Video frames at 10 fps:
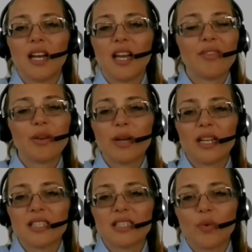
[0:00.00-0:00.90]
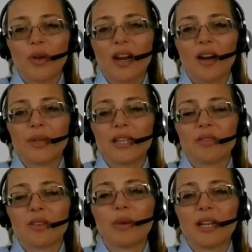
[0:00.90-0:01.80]
everybody's aware, but
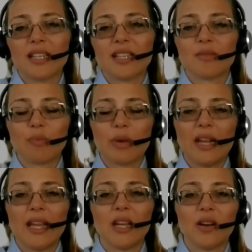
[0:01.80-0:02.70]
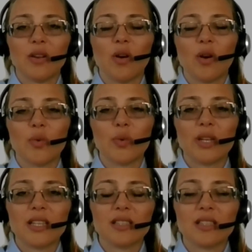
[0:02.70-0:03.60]
everybody is playing along with
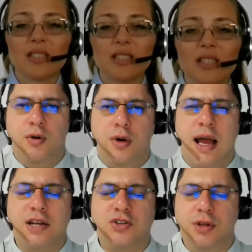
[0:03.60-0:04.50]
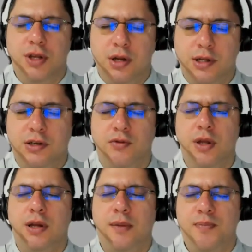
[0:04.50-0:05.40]
it? No, actually, in Costa
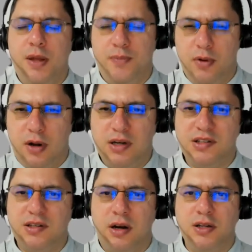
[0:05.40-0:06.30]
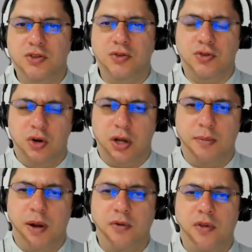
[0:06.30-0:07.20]
Rica, people are starting to talk
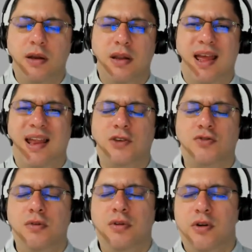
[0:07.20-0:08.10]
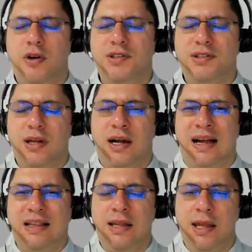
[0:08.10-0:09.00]
about that. And actually, there's
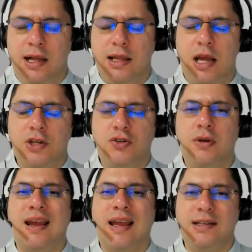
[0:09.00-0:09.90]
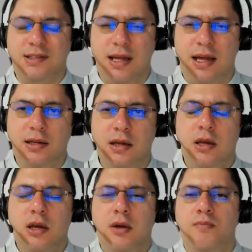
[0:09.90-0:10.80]
uh, legal action against that
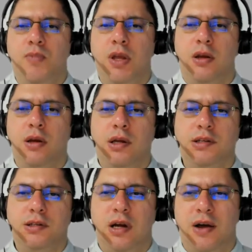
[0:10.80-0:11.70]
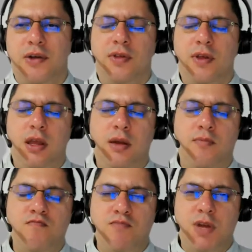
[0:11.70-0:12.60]
because uh, the
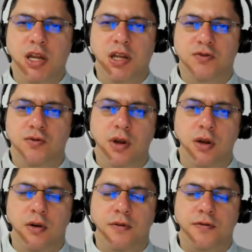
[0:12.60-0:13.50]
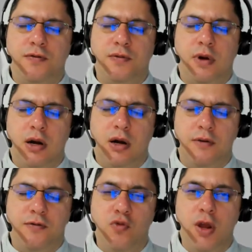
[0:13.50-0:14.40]
Ministry of,
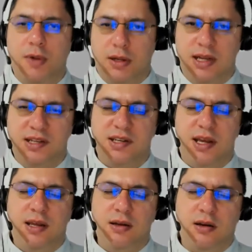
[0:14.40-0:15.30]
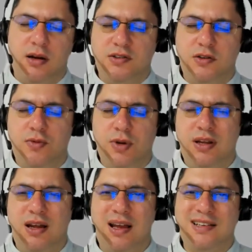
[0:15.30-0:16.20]
of Women, let's say, in Costa
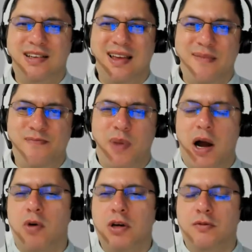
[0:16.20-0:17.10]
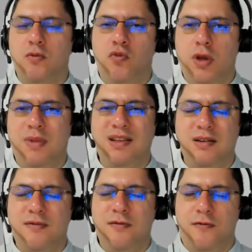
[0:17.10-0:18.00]
Rica has empowered women
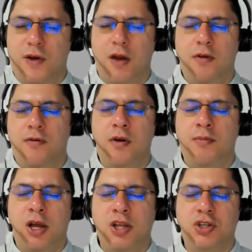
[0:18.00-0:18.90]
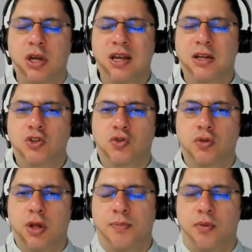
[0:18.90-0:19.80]
very, very much to
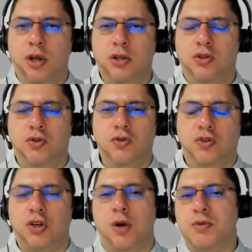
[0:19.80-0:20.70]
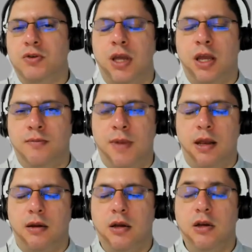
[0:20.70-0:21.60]
the point to subjugate men.